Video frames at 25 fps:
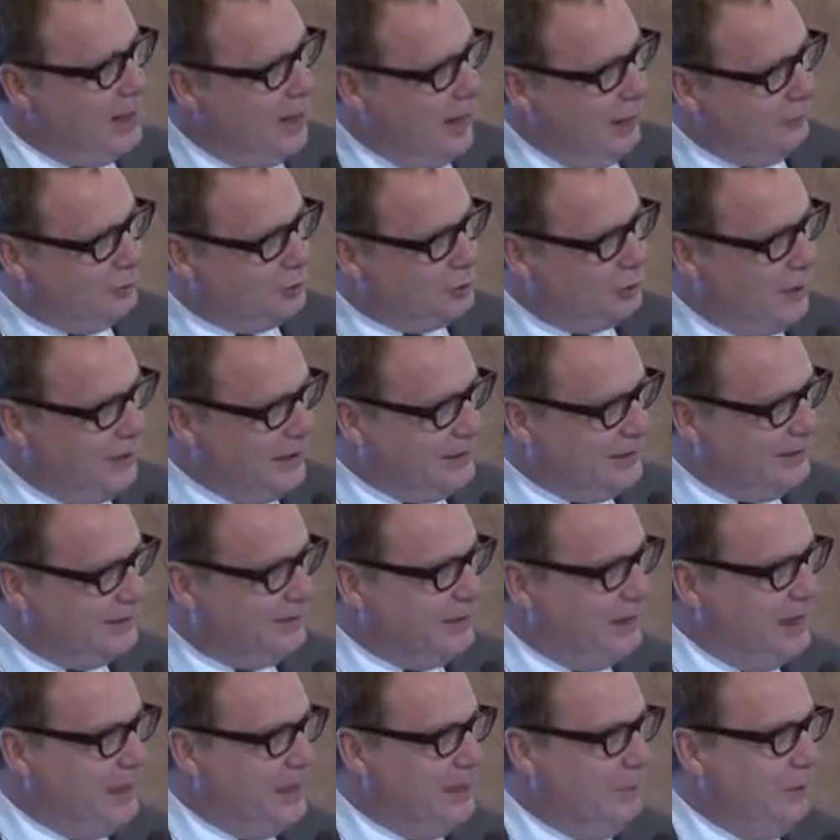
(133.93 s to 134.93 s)
I'm trying to
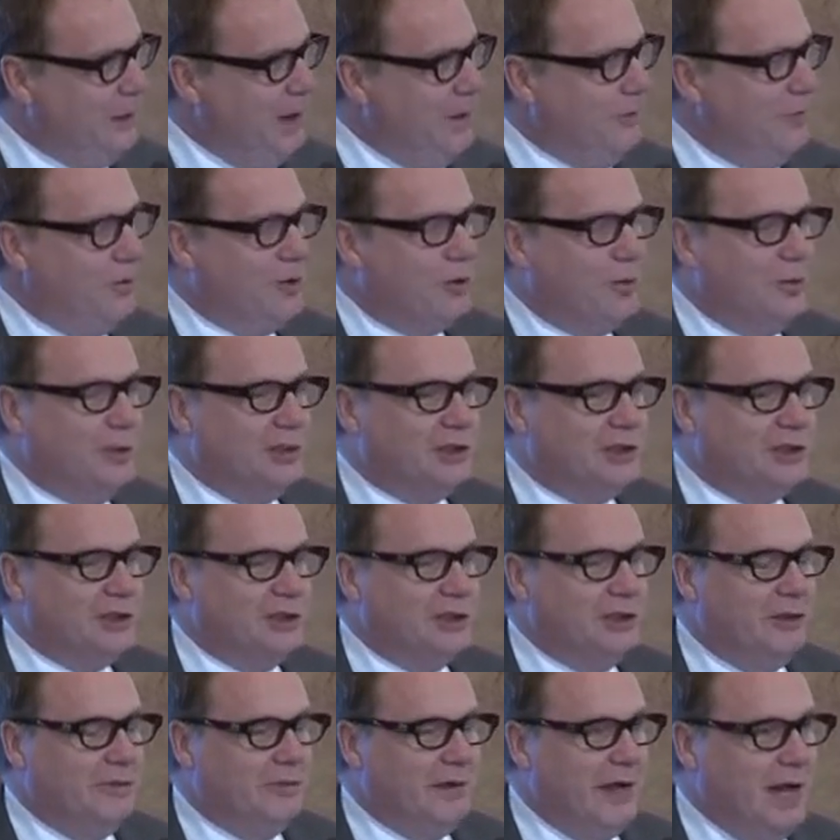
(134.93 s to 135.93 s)
think about the
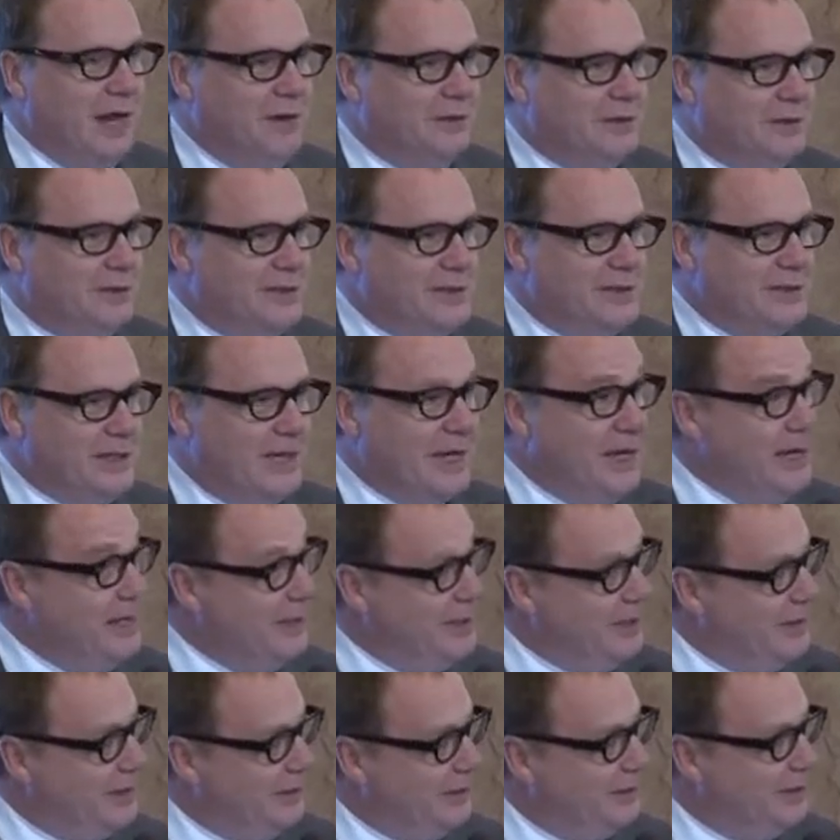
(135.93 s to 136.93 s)
question of how does
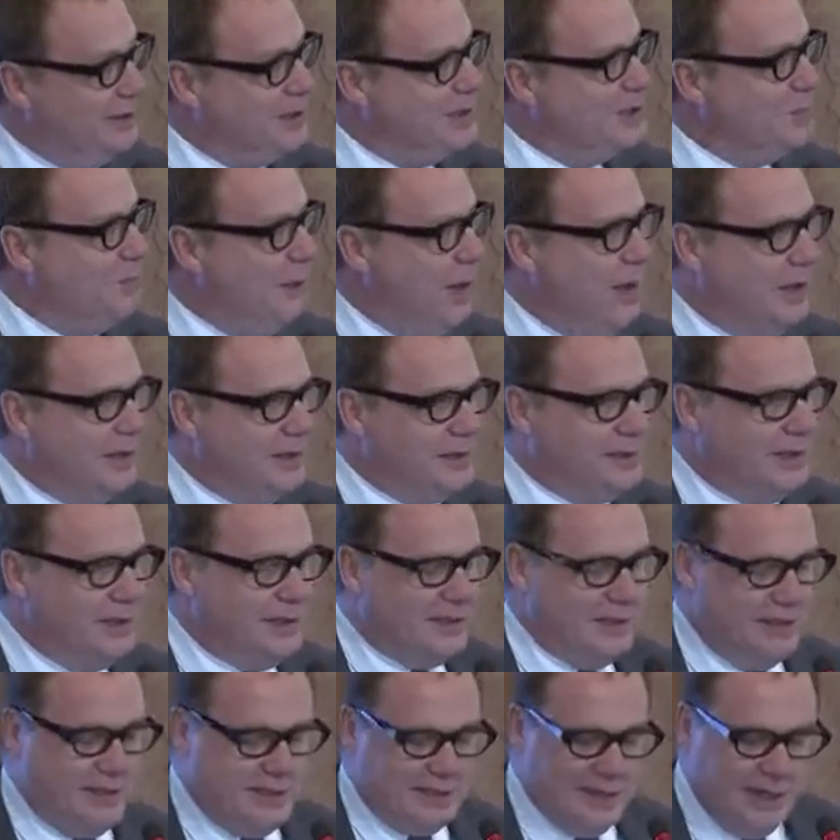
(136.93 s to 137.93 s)
India and smart
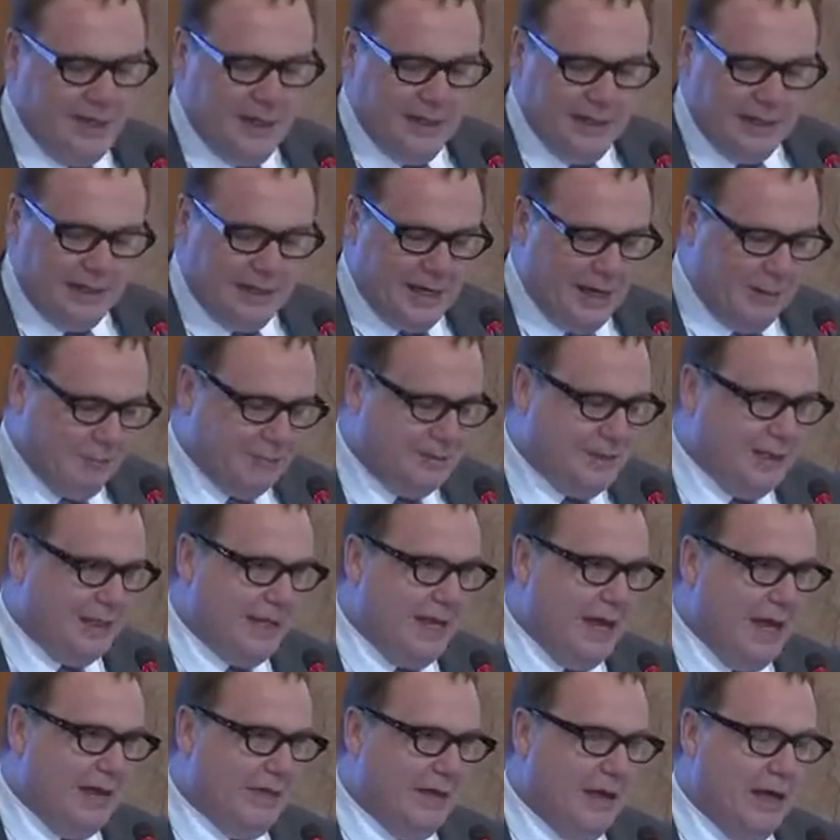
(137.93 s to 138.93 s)
cities come
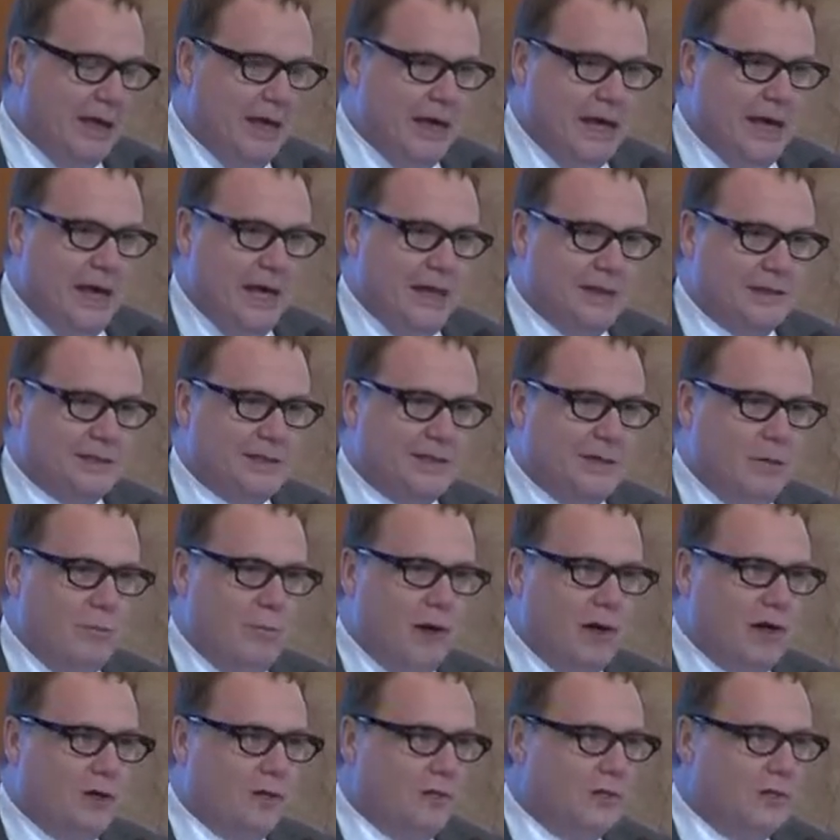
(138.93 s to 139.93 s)
together as someone